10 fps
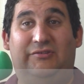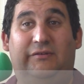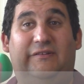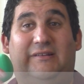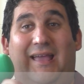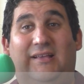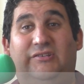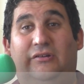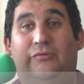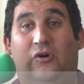So if it
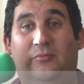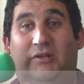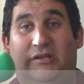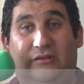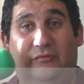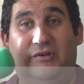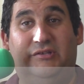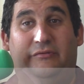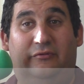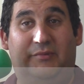exited normally, the
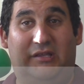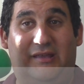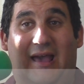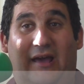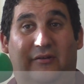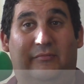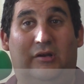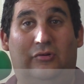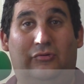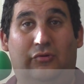reason will be the atom
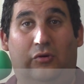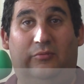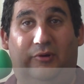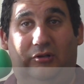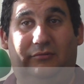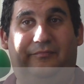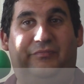normal.